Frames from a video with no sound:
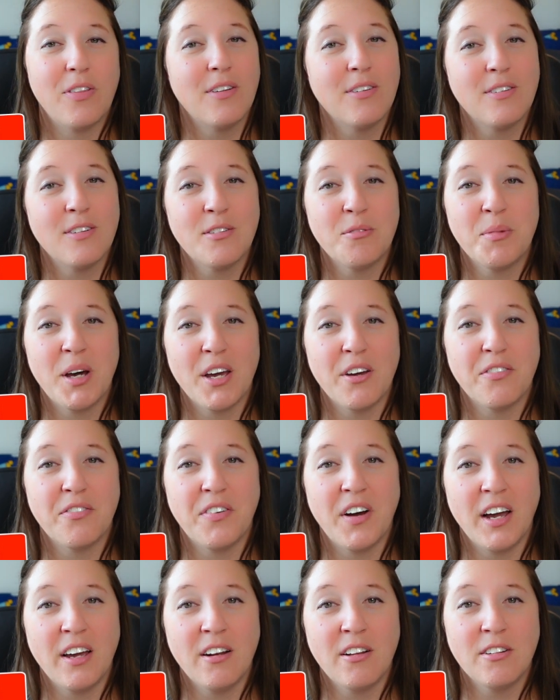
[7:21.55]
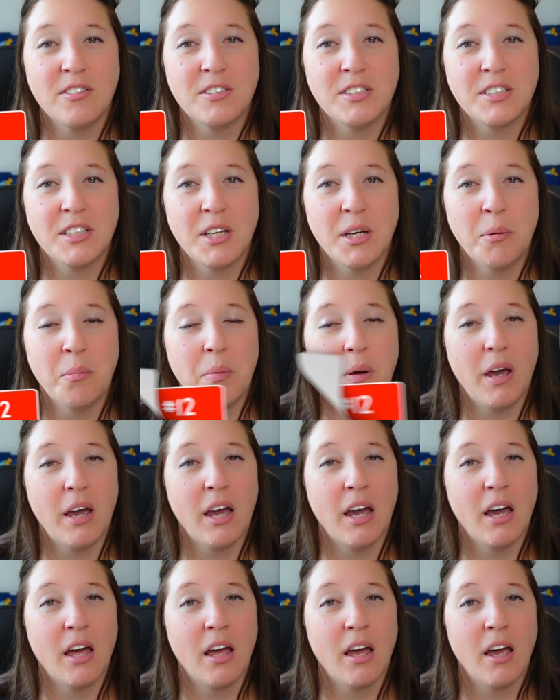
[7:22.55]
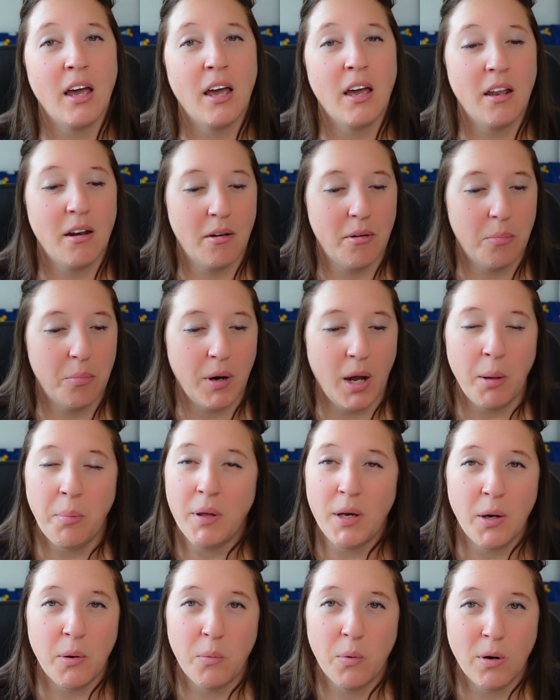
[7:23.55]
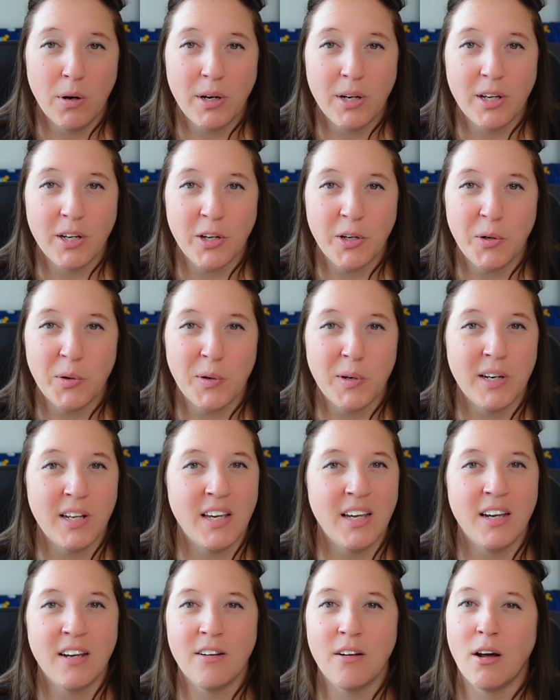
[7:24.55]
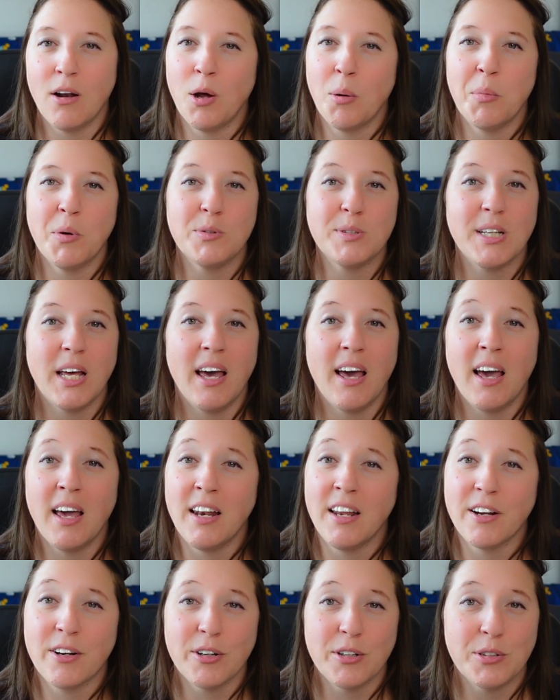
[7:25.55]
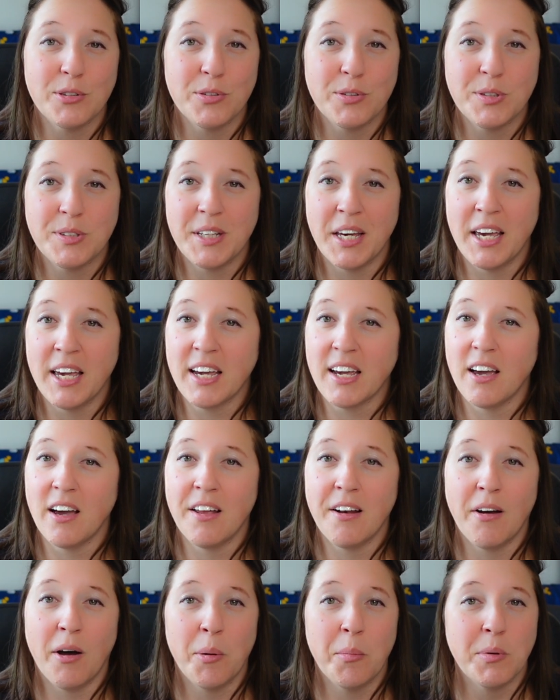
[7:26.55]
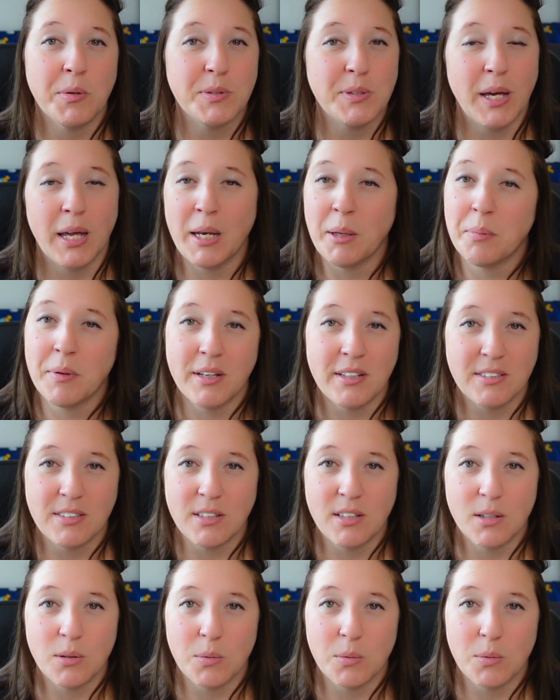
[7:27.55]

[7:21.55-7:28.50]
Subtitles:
This is my final tip and probably a warning you could heed on almost any cruise you take and almost any place in the